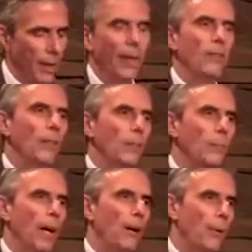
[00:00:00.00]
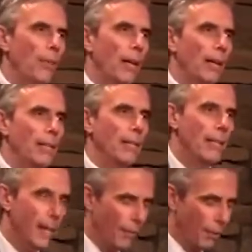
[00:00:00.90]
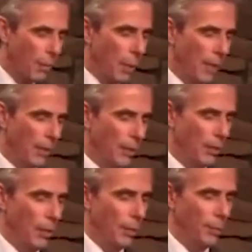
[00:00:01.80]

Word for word: as a power that can never abandon you.